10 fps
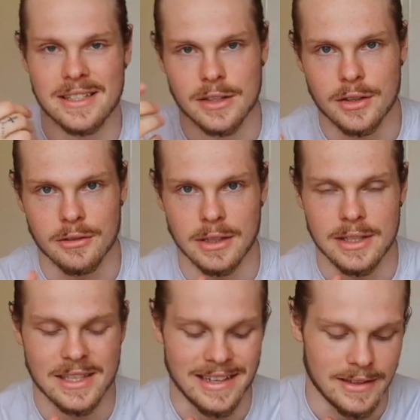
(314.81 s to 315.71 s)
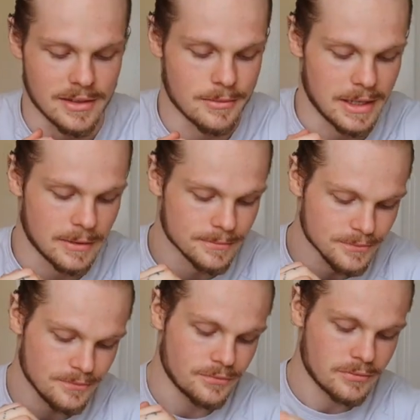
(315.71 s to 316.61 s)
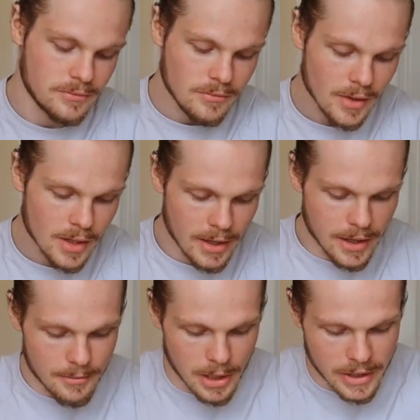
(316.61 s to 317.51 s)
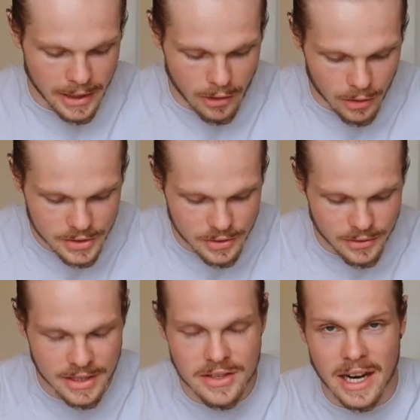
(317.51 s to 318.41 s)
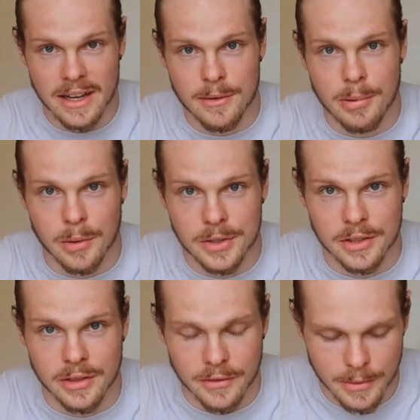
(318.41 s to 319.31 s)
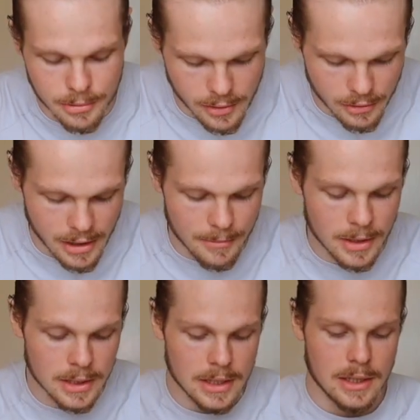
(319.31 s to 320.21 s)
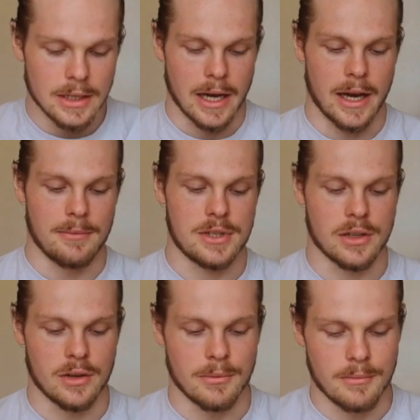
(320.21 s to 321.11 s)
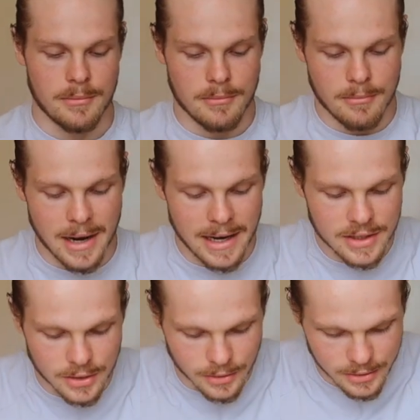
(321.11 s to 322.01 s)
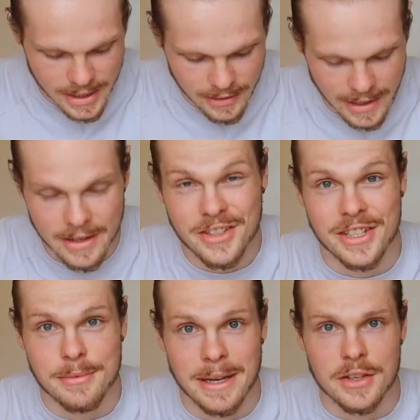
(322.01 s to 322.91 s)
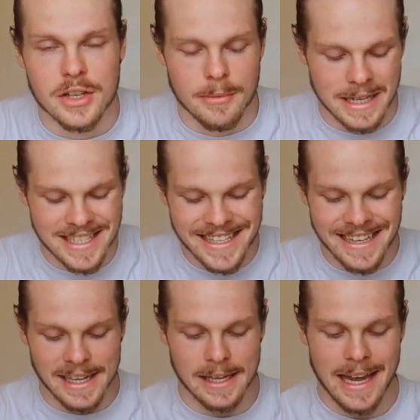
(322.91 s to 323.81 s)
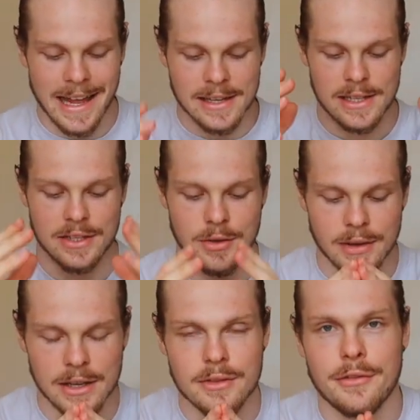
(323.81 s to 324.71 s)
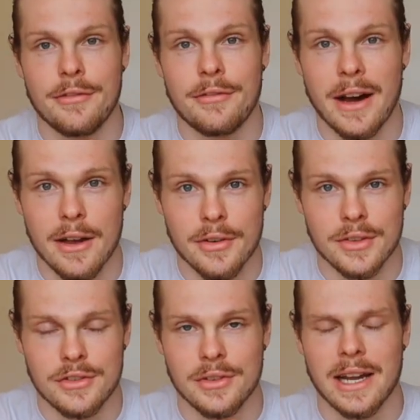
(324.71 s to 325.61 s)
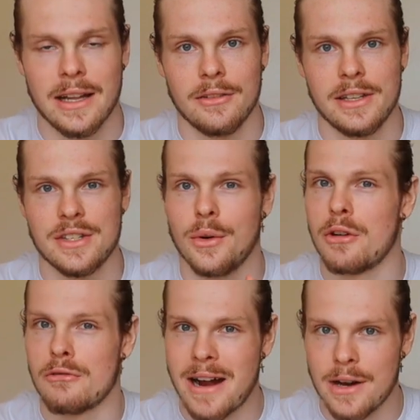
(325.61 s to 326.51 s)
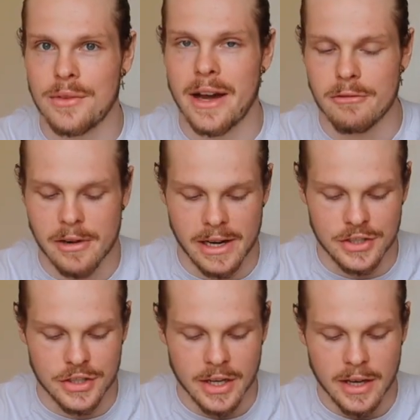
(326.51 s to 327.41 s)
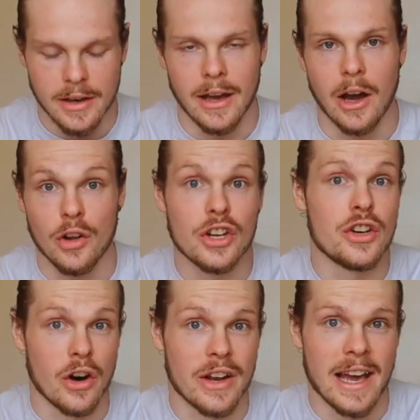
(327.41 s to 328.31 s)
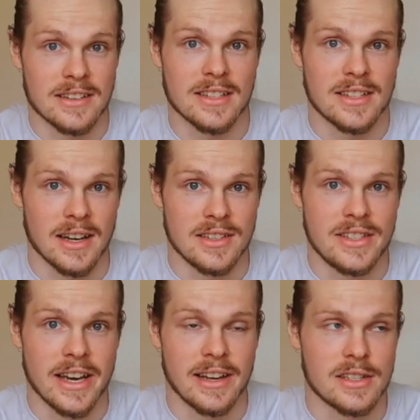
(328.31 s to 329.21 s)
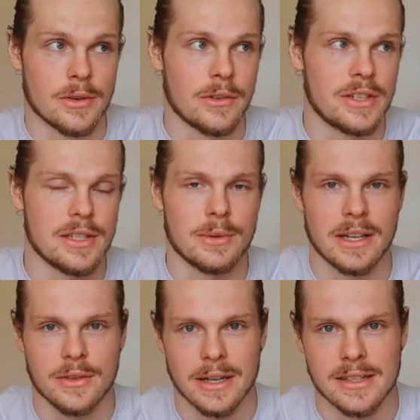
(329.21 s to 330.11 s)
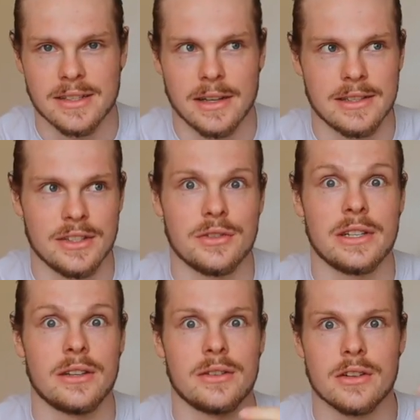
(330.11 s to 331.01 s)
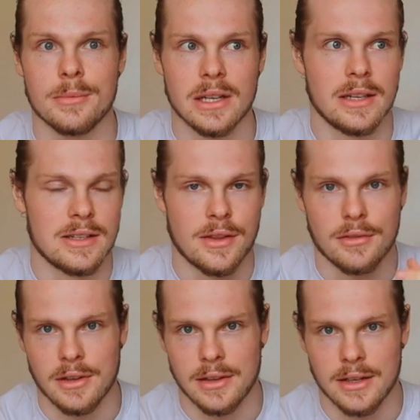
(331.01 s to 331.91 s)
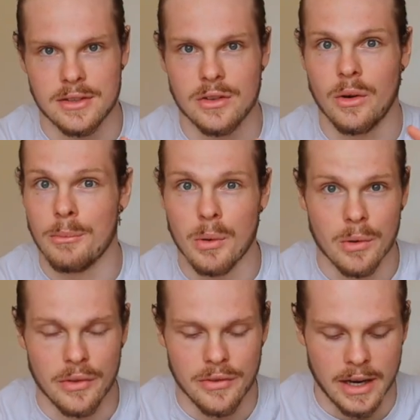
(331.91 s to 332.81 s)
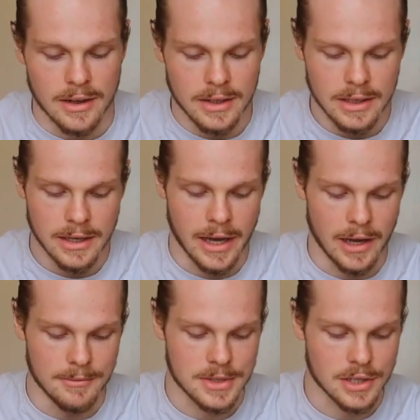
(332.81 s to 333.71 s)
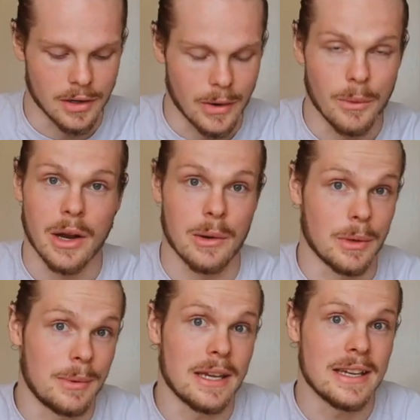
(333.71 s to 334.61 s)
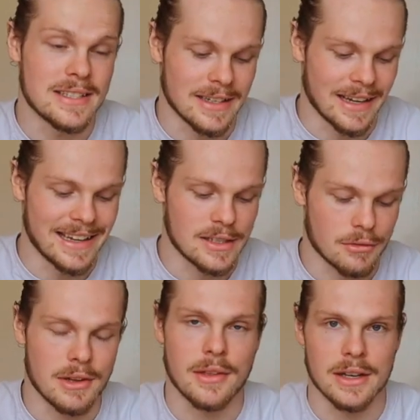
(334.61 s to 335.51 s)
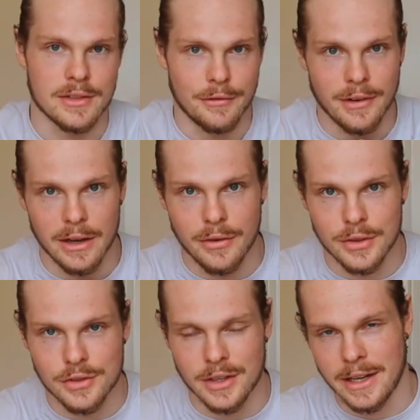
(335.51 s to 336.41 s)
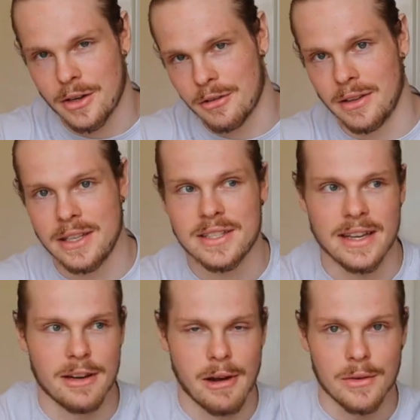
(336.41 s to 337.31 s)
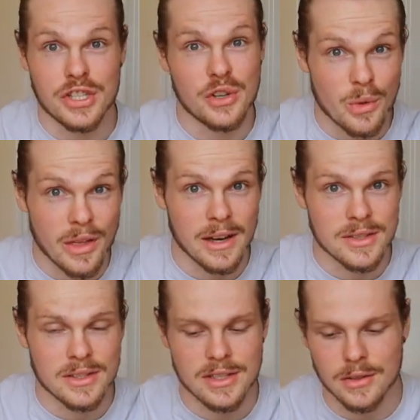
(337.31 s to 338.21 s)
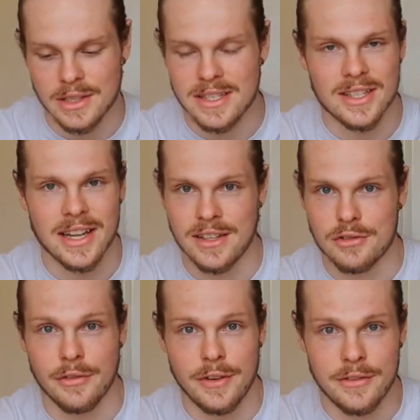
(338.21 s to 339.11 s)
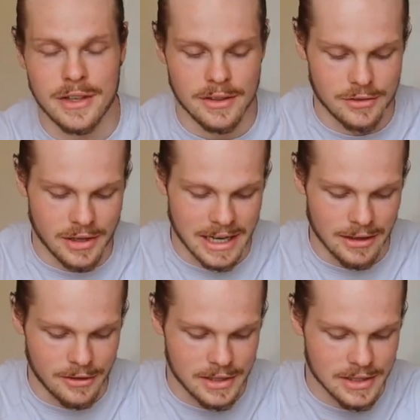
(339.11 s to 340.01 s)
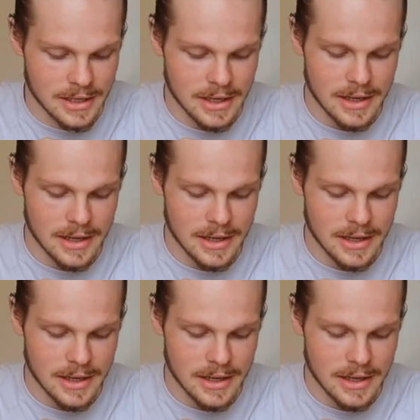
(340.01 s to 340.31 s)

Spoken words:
is currently sending to me. Okay, onto the diet portion of the program. So my total daily energy expenditure, my TD, is 2,500 calories, or around that range, on a non-exercise day. So obviously when I do exercise, it usually goes up to 3,000 or more than that. So what I will be eating is 3,500. I currently stay around 2,000, so this is an extra 1,500 calories.